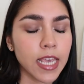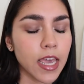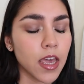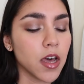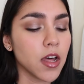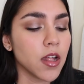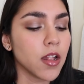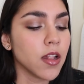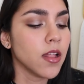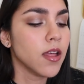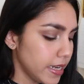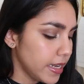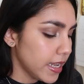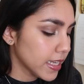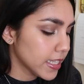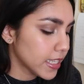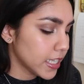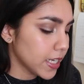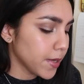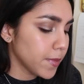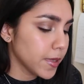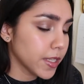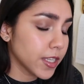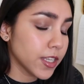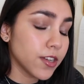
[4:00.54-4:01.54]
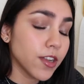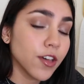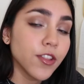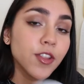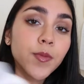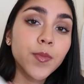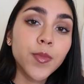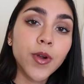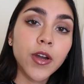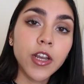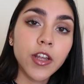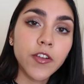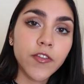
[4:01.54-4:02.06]
sale. Next up is another
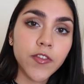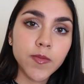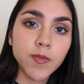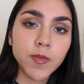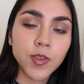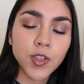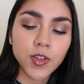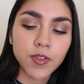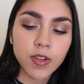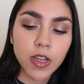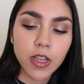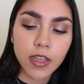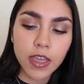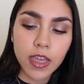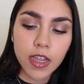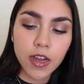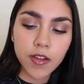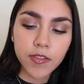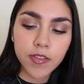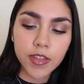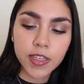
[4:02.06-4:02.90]
product from Sorel Care.